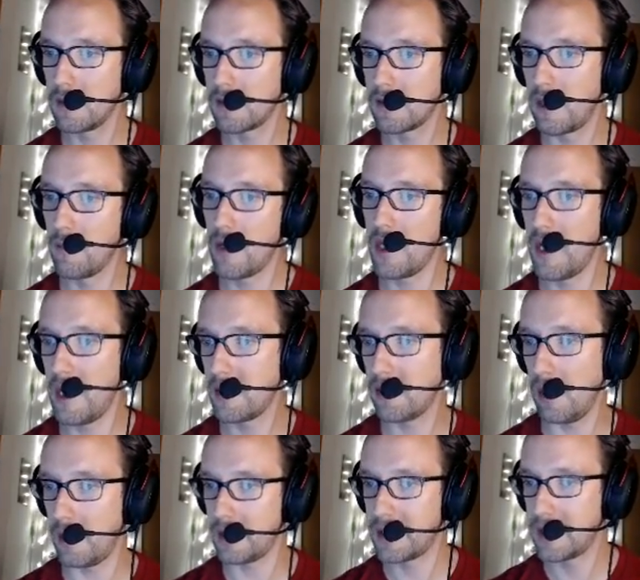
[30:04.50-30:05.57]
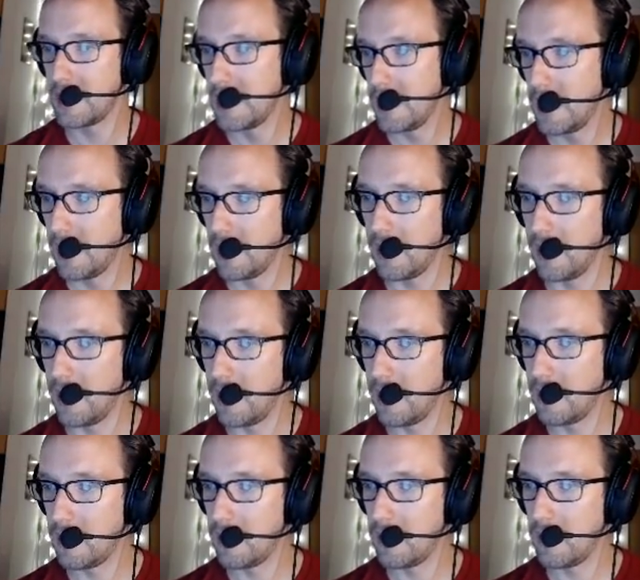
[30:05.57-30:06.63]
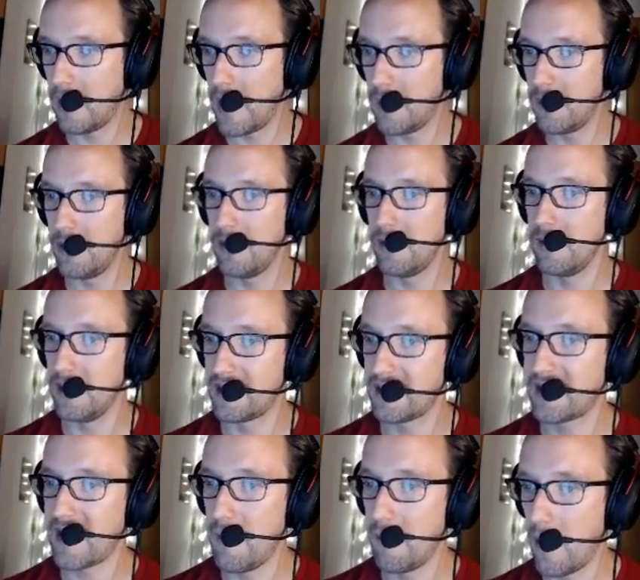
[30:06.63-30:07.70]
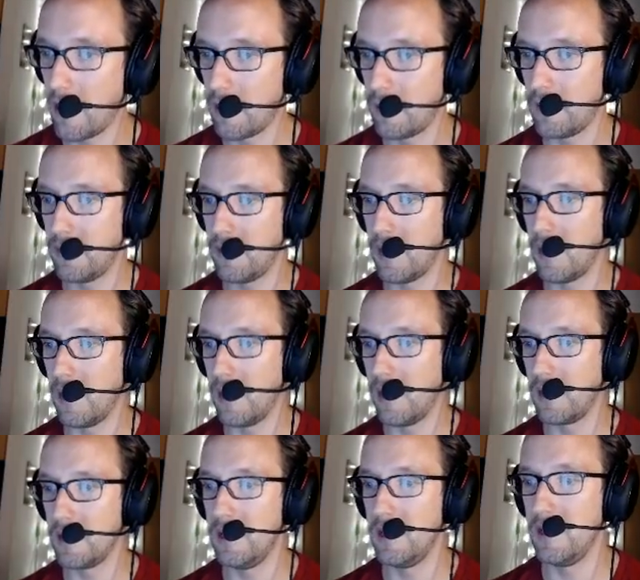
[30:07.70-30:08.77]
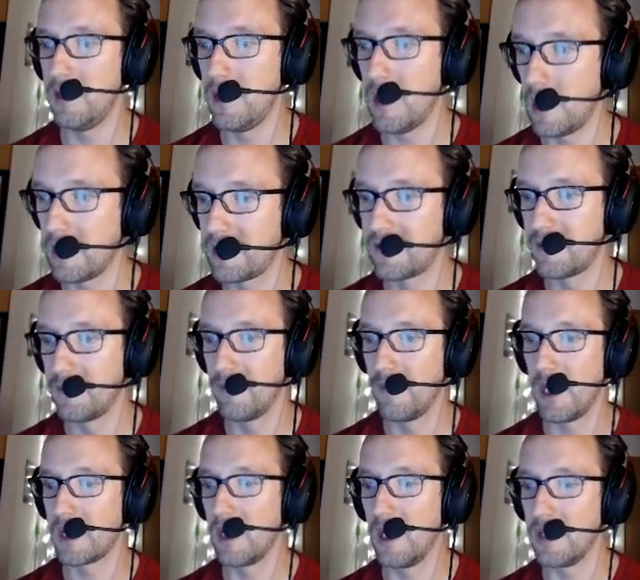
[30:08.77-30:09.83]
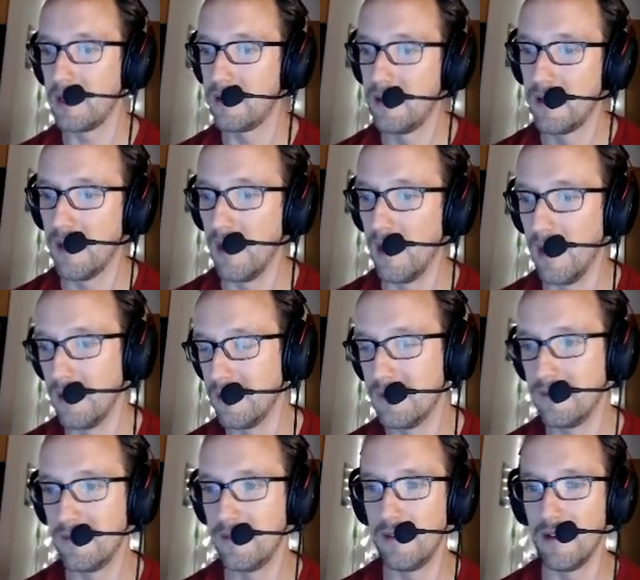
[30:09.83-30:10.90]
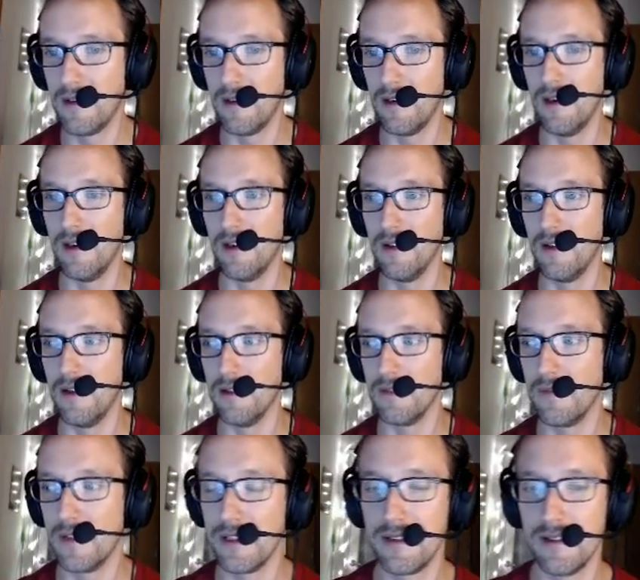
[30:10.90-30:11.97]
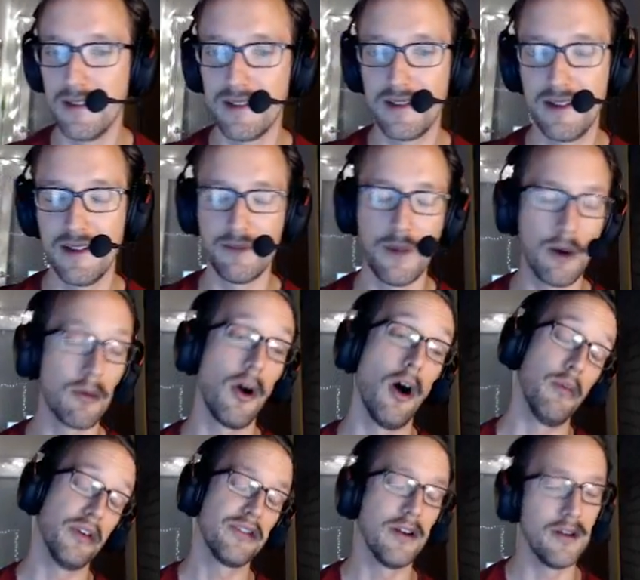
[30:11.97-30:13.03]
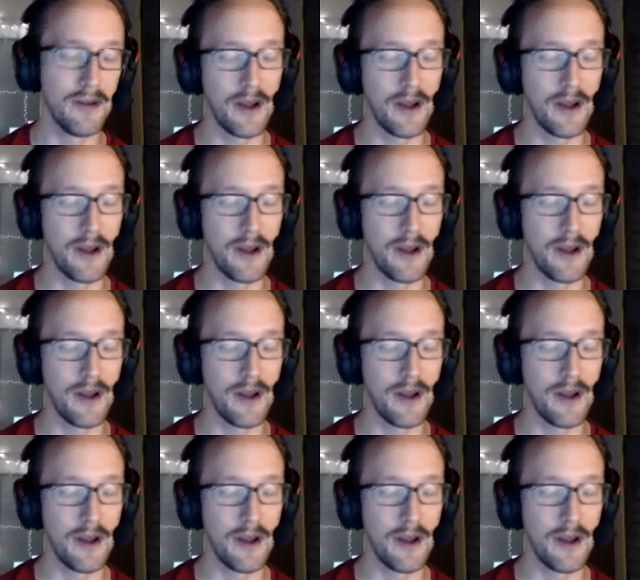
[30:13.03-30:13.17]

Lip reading: Comrade Headclot. I am new. Is this game moddable? Yes, my God. All of it is or almost all.